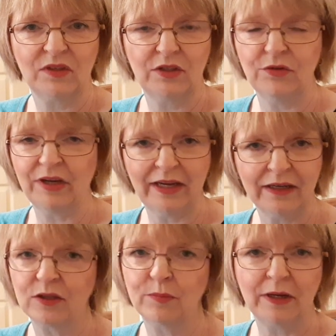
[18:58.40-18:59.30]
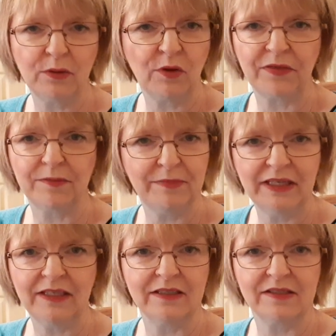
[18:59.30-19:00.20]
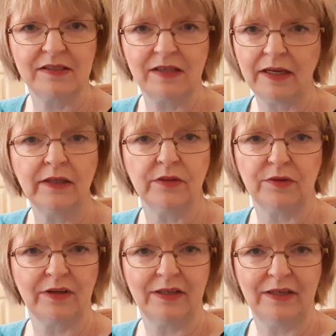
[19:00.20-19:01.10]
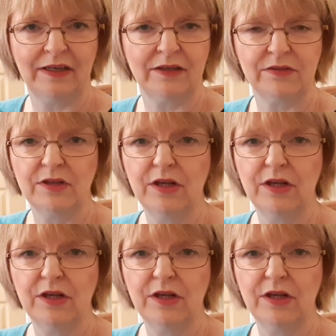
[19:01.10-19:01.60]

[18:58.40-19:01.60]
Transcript: You can't go by what the media is saying right now.